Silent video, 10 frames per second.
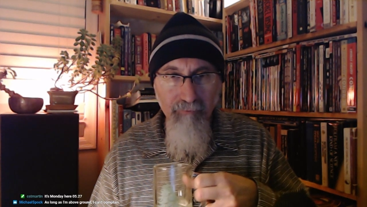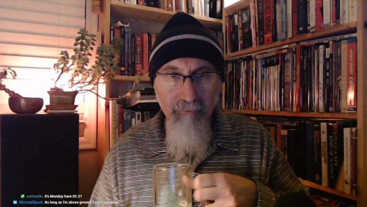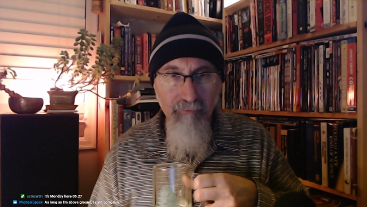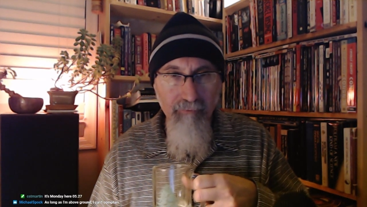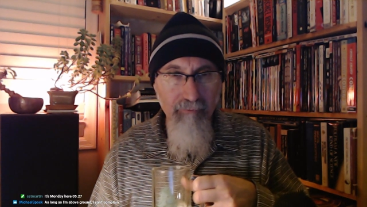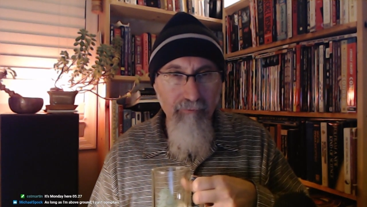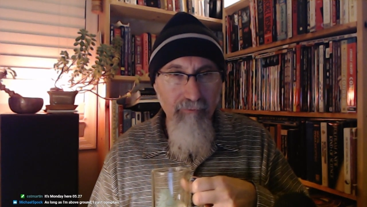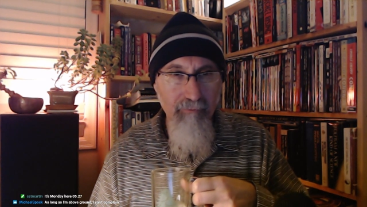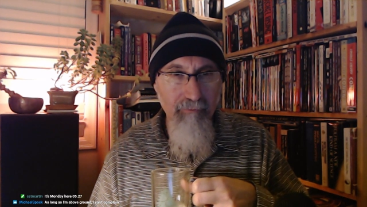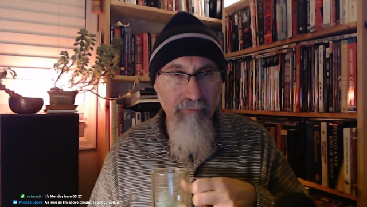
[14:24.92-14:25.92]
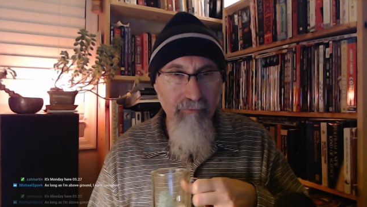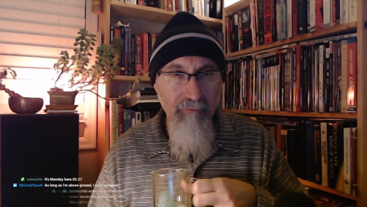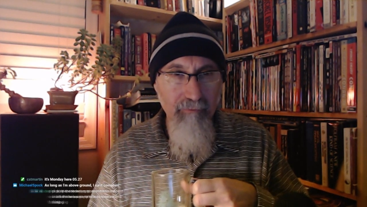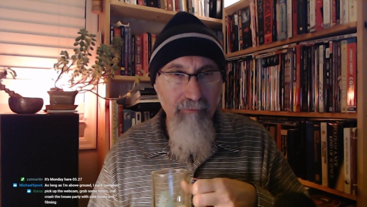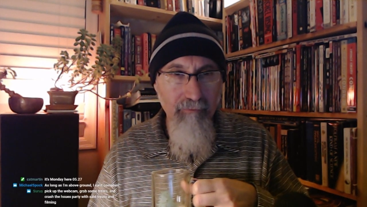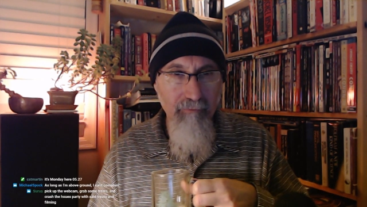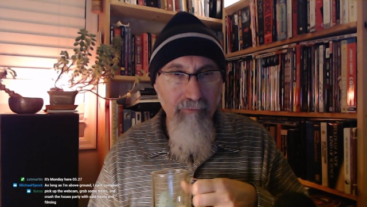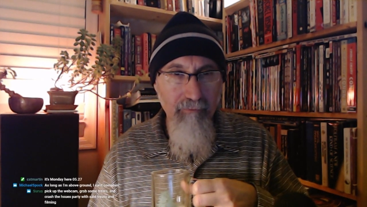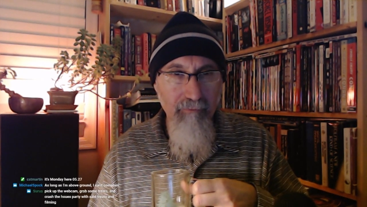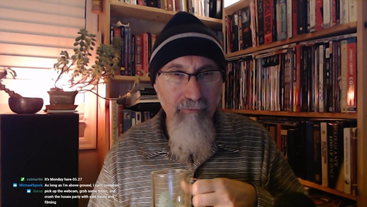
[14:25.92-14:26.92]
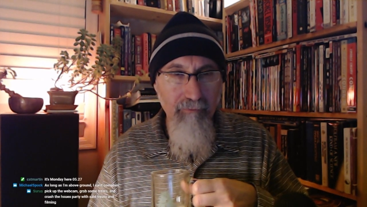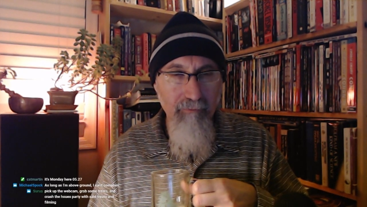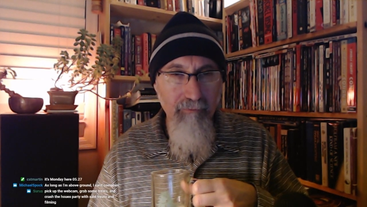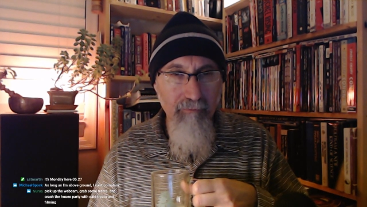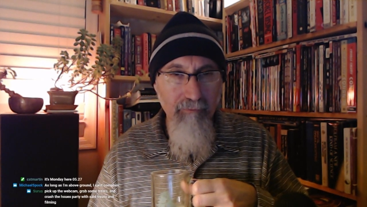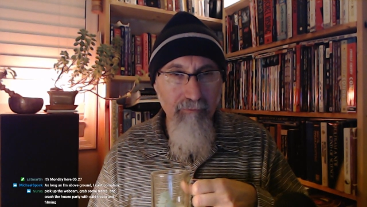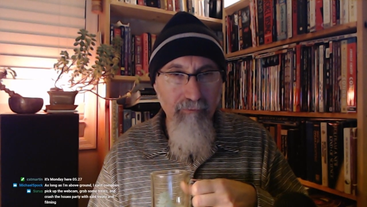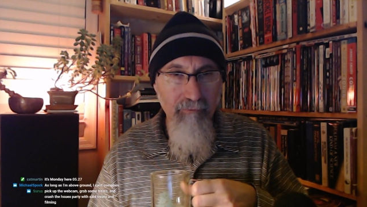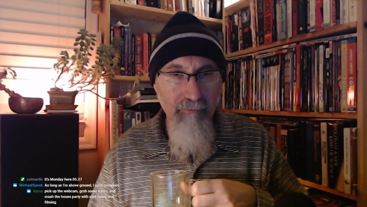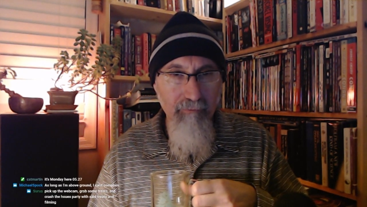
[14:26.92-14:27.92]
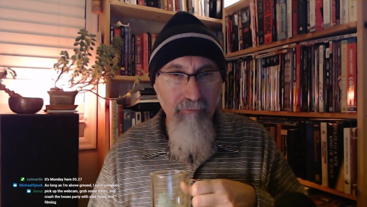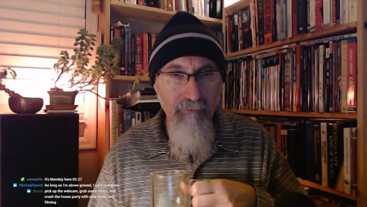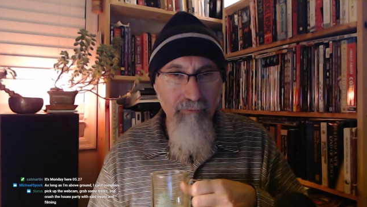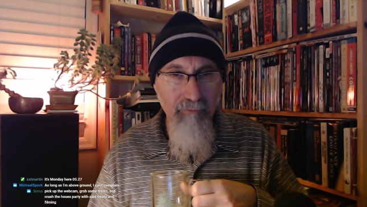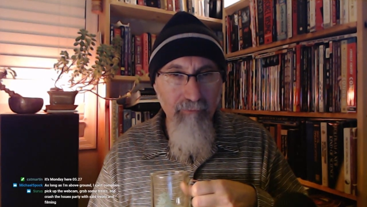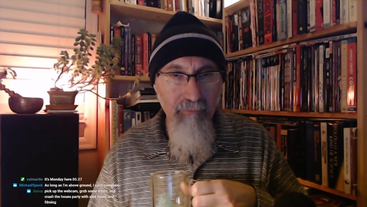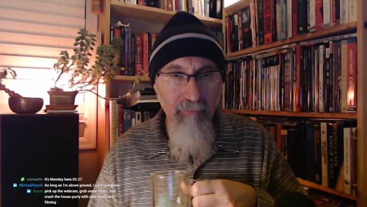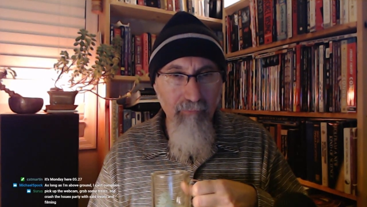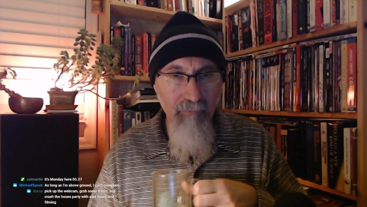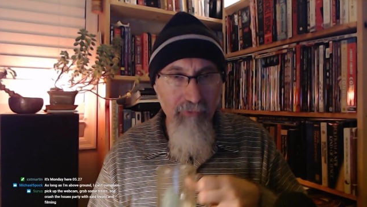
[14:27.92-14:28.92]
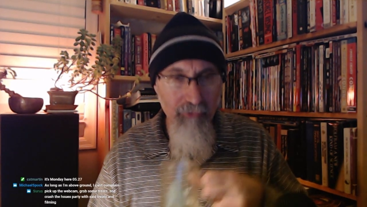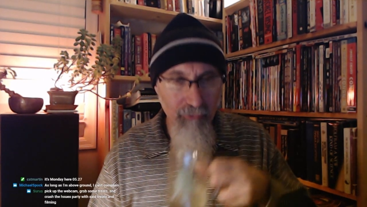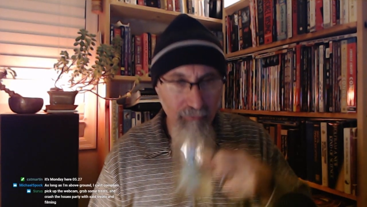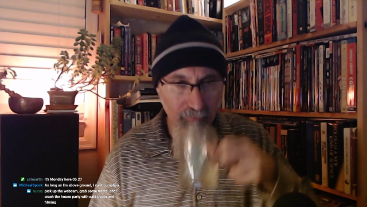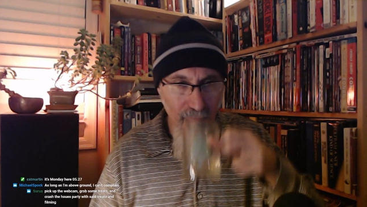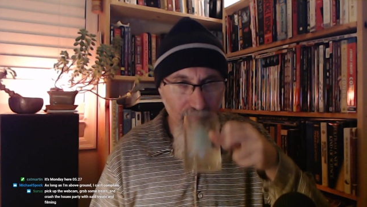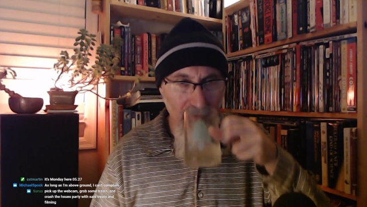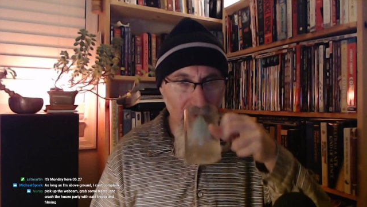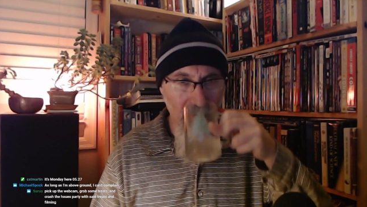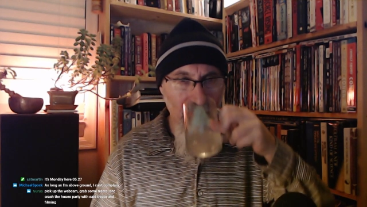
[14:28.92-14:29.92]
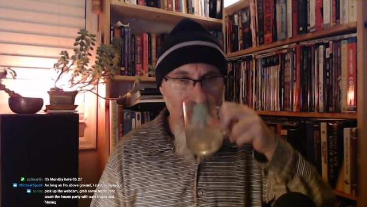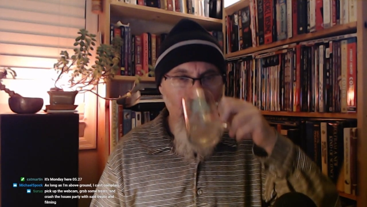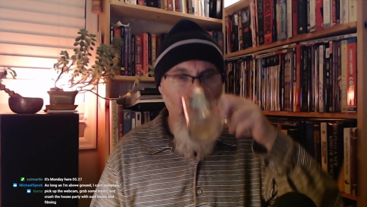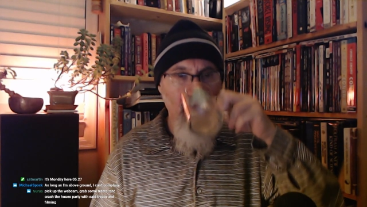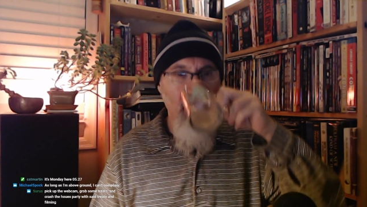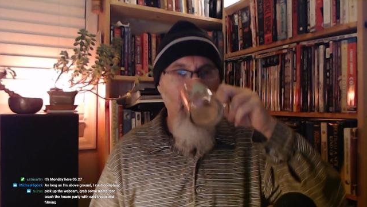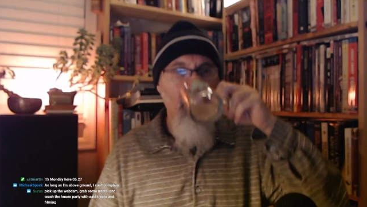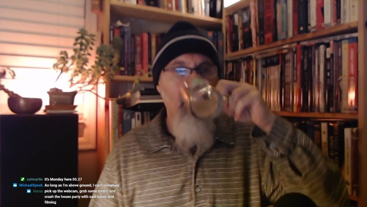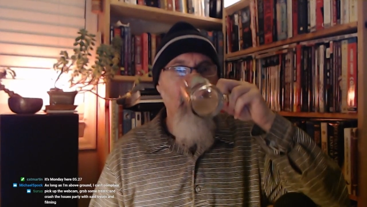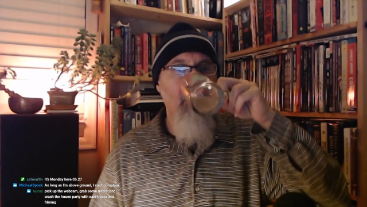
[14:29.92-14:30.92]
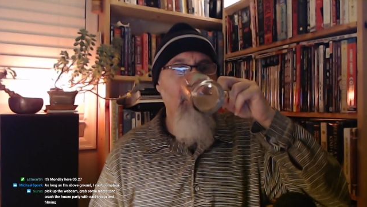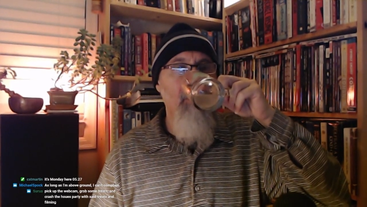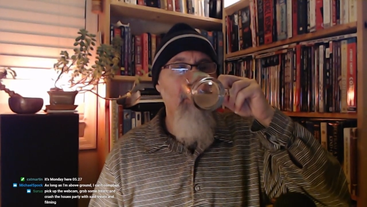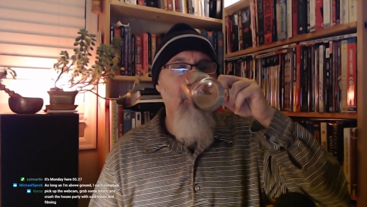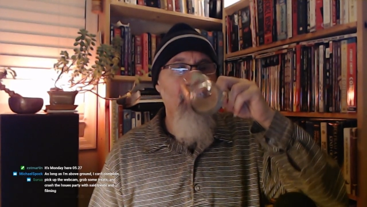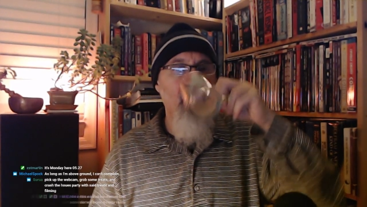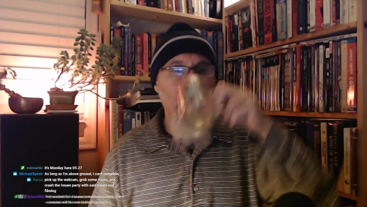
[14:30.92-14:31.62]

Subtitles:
(no one is talking)